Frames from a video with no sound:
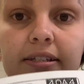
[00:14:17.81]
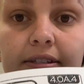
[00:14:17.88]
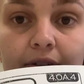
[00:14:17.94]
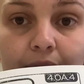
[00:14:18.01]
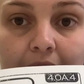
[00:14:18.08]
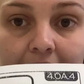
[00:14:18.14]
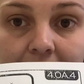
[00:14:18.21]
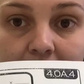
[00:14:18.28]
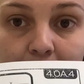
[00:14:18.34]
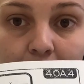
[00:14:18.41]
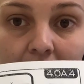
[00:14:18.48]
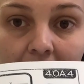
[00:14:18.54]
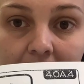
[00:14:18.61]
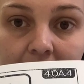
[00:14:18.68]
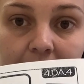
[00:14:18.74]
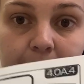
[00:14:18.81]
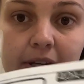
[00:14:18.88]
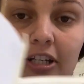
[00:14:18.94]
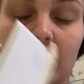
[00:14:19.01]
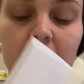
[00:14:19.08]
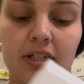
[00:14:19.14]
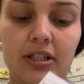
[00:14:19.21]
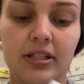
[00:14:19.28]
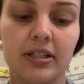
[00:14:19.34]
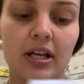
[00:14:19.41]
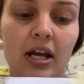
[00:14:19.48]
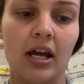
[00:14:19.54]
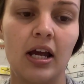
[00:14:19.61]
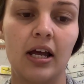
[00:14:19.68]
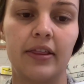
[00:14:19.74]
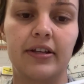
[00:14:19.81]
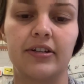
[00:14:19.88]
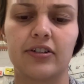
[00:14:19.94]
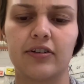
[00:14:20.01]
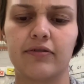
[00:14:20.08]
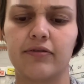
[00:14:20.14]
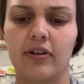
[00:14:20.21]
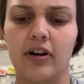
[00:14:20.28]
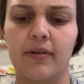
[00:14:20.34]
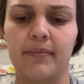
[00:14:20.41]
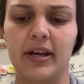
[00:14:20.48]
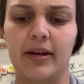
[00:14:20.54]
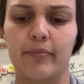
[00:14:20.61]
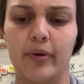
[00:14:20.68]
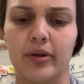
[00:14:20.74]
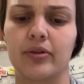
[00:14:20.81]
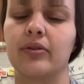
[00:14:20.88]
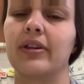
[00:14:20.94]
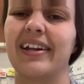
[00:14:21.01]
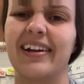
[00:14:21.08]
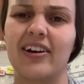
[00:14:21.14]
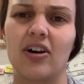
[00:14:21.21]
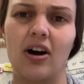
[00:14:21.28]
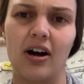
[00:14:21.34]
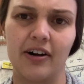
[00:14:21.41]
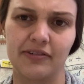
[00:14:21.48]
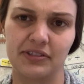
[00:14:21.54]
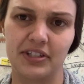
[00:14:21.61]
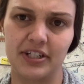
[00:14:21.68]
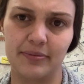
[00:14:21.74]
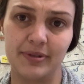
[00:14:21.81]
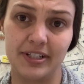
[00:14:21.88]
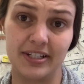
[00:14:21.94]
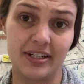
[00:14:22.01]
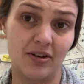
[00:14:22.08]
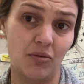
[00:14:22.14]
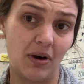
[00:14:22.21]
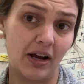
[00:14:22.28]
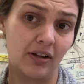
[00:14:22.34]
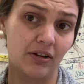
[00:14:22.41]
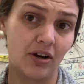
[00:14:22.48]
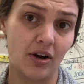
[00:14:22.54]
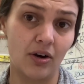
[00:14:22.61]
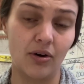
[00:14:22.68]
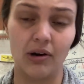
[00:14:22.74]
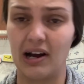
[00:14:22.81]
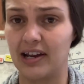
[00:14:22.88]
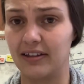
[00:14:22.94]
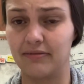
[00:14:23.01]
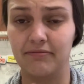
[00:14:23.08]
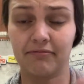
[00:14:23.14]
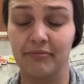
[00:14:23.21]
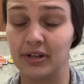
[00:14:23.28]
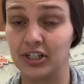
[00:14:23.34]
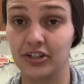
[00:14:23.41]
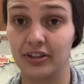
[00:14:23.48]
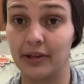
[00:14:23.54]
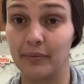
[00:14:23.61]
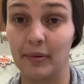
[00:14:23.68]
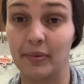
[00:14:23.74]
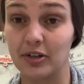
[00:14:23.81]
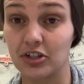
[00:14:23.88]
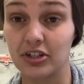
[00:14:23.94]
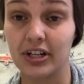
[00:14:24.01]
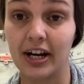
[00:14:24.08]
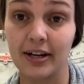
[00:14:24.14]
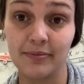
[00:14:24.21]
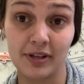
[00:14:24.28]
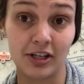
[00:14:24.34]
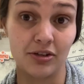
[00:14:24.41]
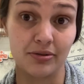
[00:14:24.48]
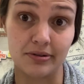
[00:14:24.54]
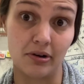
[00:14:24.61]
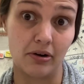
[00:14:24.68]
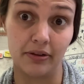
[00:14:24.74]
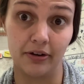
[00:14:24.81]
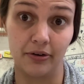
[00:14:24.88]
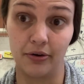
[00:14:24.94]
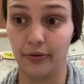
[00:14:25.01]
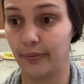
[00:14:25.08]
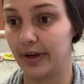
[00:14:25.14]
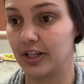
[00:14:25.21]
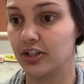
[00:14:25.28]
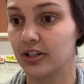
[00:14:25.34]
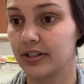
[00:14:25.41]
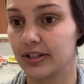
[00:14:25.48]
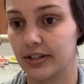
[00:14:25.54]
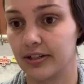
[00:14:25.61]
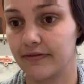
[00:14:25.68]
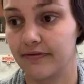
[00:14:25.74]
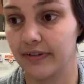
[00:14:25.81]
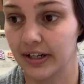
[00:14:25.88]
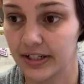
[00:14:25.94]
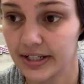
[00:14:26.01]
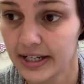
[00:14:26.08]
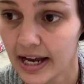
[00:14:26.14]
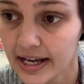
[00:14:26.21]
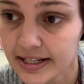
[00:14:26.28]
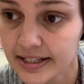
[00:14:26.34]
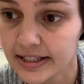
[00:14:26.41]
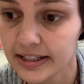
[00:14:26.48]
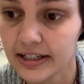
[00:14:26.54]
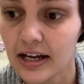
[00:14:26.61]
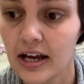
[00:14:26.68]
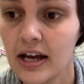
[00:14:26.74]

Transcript: So we have some practice pages. These are from a bundle that I got off of TPT a while ago. I mentioned them a bunch of times. I use all their note pages. It's fantastic.